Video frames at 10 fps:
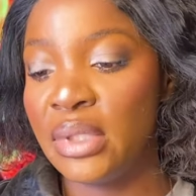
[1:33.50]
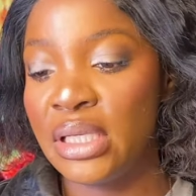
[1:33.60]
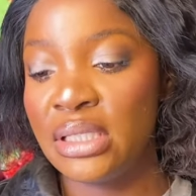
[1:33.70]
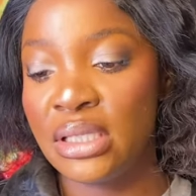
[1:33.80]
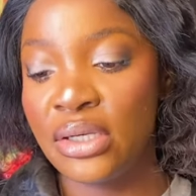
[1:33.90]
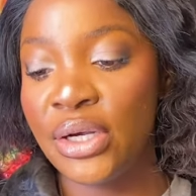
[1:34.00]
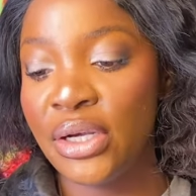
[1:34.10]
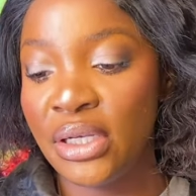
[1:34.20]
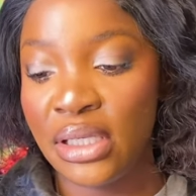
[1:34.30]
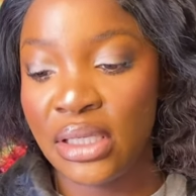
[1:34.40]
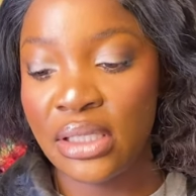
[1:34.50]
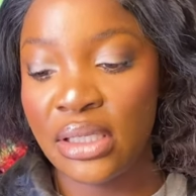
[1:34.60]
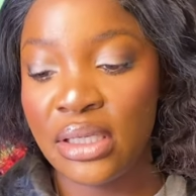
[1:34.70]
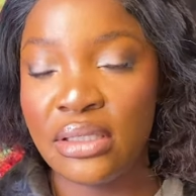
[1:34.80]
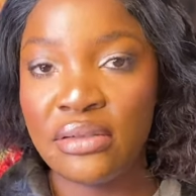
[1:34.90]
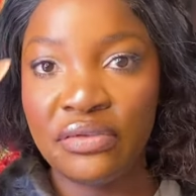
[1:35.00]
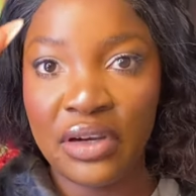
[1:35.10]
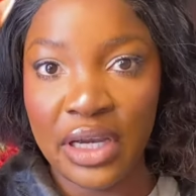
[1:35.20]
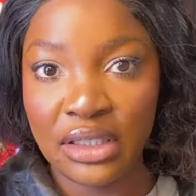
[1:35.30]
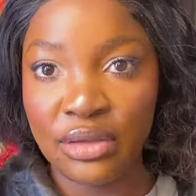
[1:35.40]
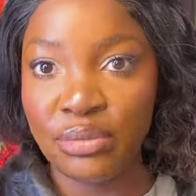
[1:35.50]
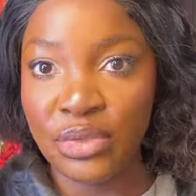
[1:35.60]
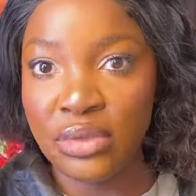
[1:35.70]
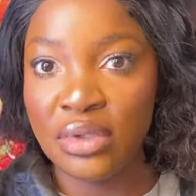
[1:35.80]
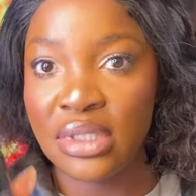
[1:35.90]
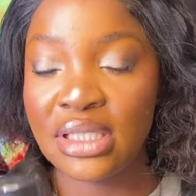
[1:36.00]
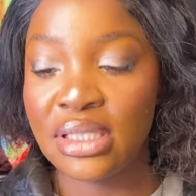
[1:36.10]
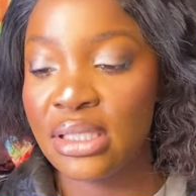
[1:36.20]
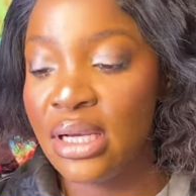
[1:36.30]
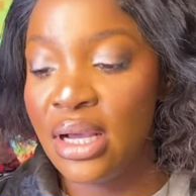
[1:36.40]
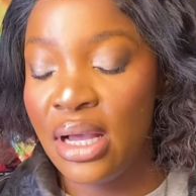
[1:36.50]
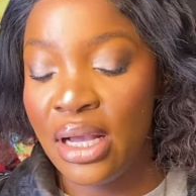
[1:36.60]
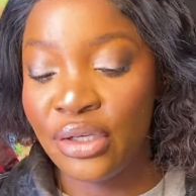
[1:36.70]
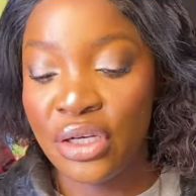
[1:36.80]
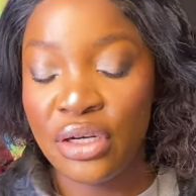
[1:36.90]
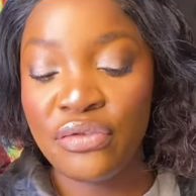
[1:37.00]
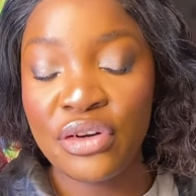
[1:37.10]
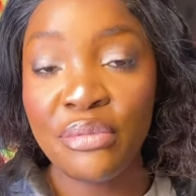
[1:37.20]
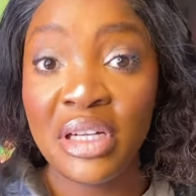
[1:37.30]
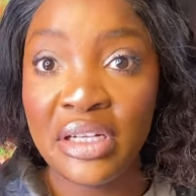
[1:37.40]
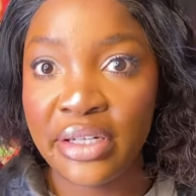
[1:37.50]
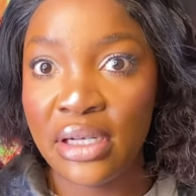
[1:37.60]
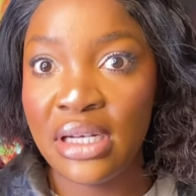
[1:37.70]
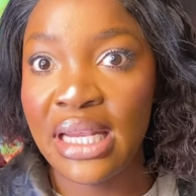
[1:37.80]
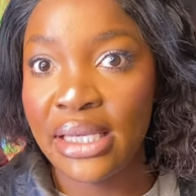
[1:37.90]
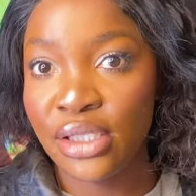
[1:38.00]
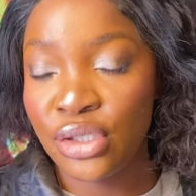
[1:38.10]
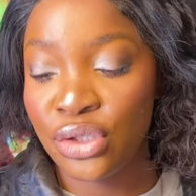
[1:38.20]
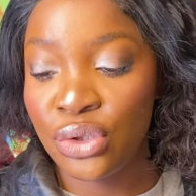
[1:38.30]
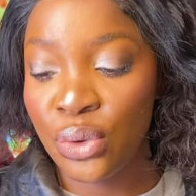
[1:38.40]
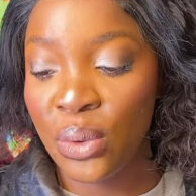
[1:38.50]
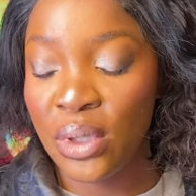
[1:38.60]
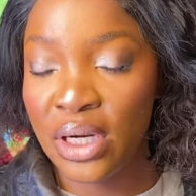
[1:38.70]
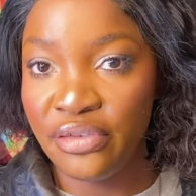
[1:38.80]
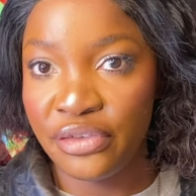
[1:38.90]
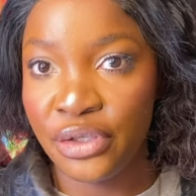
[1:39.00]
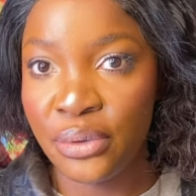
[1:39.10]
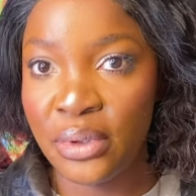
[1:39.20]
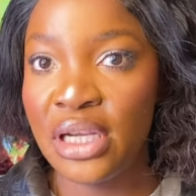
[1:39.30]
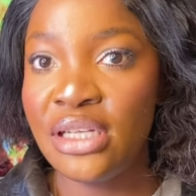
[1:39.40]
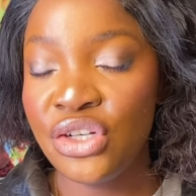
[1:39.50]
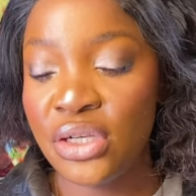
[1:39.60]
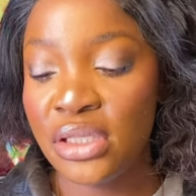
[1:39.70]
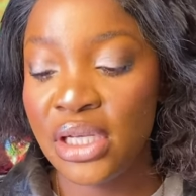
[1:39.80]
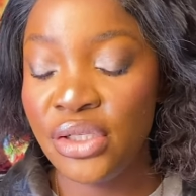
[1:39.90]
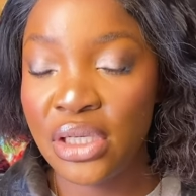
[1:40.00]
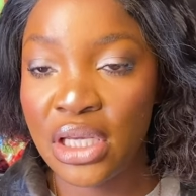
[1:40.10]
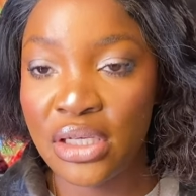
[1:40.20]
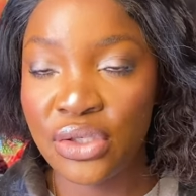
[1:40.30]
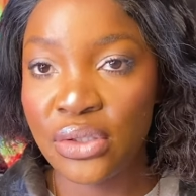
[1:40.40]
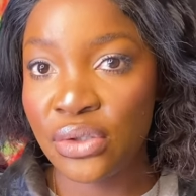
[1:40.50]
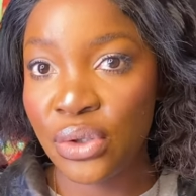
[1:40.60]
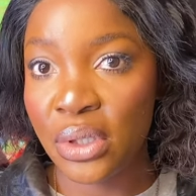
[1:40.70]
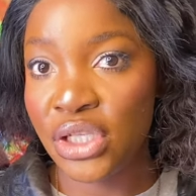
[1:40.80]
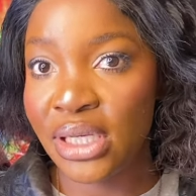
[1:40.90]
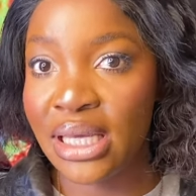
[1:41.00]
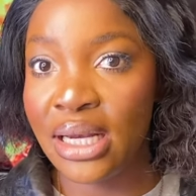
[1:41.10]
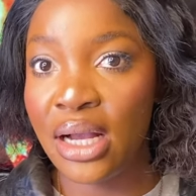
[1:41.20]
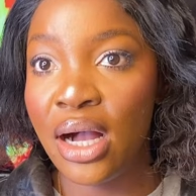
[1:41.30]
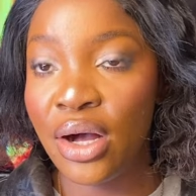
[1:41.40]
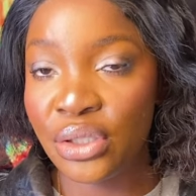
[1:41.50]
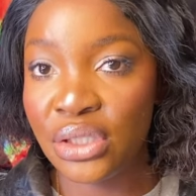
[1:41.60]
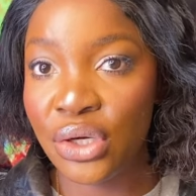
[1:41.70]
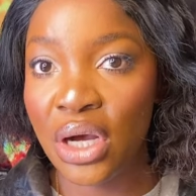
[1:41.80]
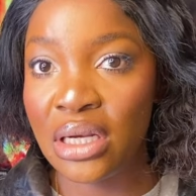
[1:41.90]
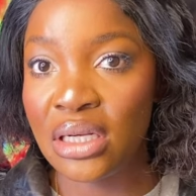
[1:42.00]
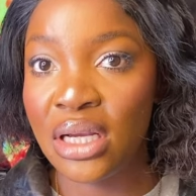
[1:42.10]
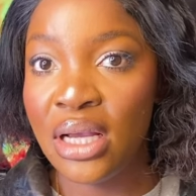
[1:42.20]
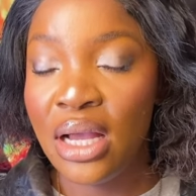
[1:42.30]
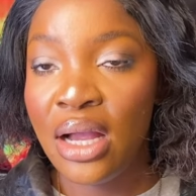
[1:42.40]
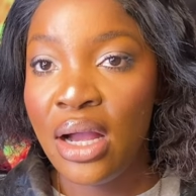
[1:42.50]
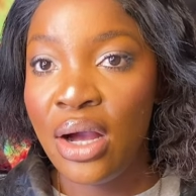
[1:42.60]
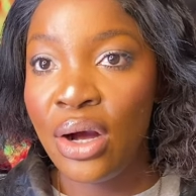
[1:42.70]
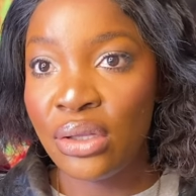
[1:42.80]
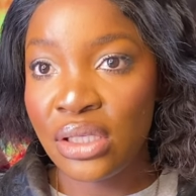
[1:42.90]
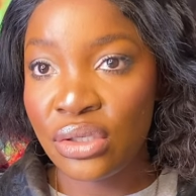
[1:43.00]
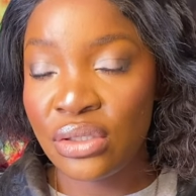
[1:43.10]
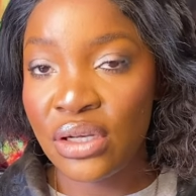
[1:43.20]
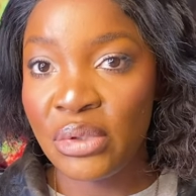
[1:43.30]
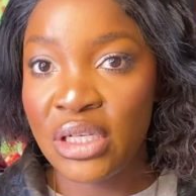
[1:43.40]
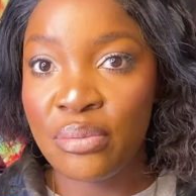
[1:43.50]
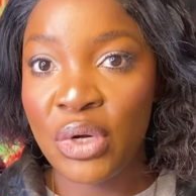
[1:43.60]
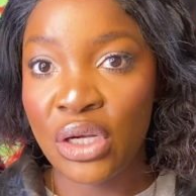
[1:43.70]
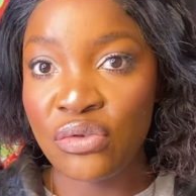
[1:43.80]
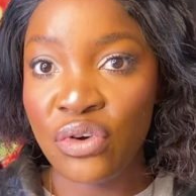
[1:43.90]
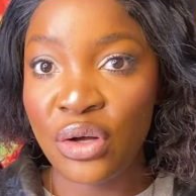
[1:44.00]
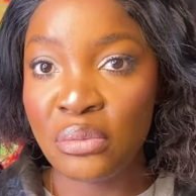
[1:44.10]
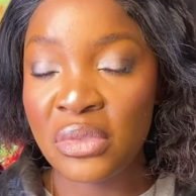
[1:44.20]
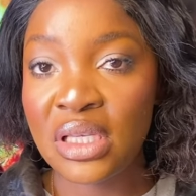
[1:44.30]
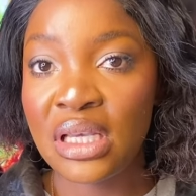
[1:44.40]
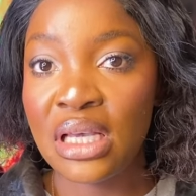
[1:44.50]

It's a curling defining mousse. I got it from Little Lace Store. If you are interested, you can just go check it out on all the social media platforms.